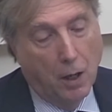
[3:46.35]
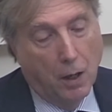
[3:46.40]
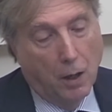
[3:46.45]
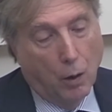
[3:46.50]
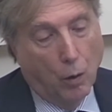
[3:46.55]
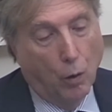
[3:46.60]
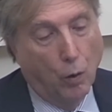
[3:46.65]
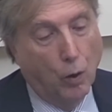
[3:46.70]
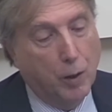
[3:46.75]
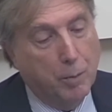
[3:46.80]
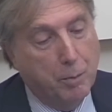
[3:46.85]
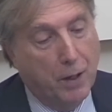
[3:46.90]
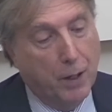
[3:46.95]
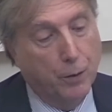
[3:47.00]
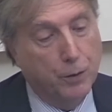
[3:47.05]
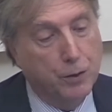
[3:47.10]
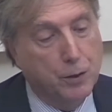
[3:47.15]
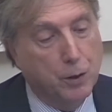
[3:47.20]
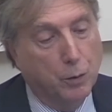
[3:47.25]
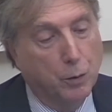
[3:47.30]
Or it may
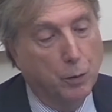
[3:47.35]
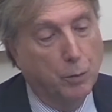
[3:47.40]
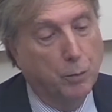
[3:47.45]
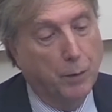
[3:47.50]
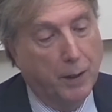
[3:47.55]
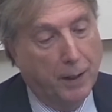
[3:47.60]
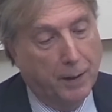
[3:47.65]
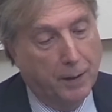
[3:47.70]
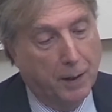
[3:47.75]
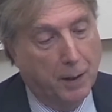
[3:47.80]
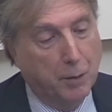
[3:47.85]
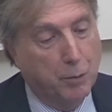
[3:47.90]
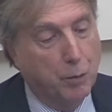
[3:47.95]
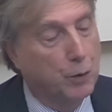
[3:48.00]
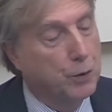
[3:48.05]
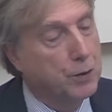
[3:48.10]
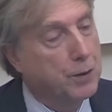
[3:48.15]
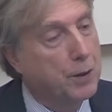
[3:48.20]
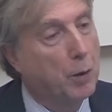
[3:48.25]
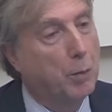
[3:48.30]
also, and then it
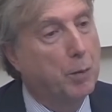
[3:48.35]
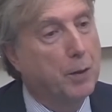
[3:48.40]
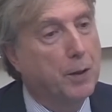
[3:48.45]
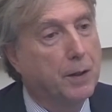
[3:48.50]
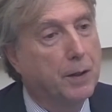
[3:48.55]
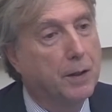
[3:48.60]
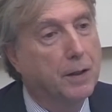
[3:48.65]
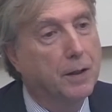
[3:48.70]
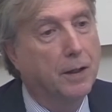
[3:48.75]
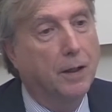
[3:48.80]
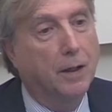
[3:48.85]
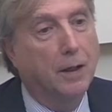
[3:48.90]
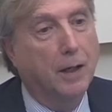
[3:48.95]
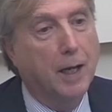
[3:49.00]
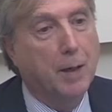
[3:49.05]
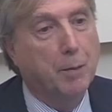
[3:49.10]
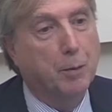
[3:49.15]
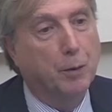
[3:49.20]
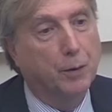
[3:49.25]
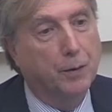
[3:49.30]
will still be
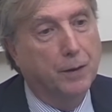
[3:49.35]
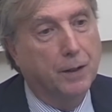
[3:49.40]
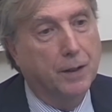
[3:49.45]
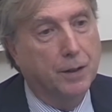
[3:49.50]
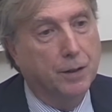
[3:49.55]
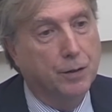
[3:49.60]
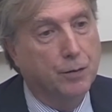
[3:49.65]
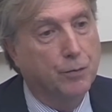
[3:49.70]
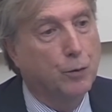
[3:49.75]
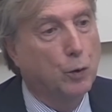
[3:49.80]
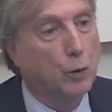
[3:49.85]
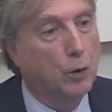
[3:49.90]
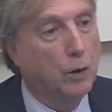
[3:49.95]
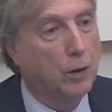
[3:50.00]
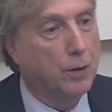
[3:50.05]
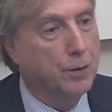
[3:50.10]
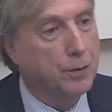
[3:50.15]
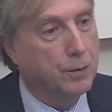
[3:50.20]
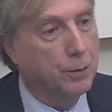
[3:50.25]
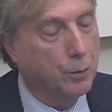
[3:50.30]
labeled as food
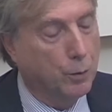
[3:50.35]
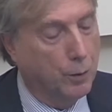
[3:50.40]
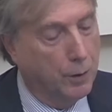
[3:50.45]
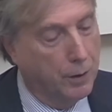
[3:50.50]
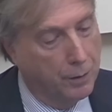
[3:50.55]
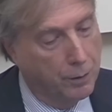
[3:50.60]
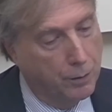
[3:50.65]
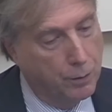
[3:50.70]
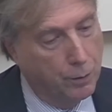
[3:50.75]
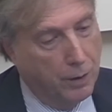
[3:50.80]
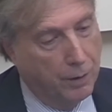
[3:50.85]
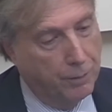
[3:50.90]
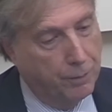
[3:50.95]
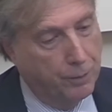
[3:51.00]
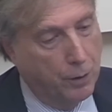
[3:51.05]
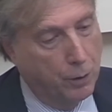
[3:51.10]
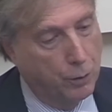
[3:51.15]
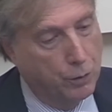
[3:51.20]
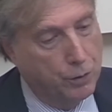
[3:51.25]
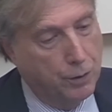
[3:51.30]
loss according to
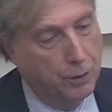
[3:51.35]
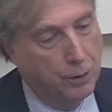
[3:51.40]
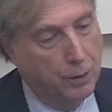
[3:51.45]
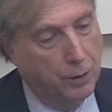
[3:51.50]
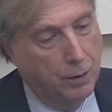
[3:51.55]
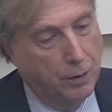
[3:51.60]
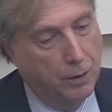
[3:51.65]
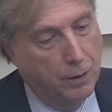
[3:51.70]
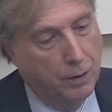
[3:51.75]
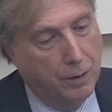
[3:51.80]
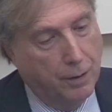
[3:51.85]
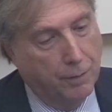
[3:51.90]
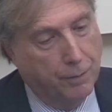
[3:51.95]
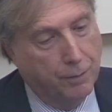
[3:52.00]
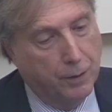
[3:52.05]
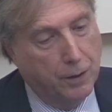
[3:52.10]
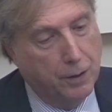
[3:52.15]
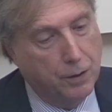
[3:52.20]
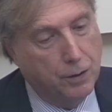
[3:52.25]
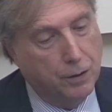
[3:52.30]
FAO's
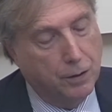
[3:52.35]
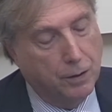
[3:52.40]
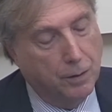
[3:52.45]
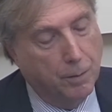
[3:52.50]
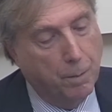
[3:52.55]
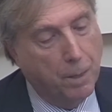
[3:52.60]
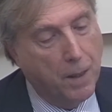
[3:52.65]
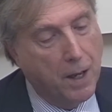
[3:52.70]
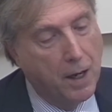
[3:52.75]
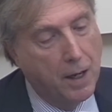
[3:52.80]
definition,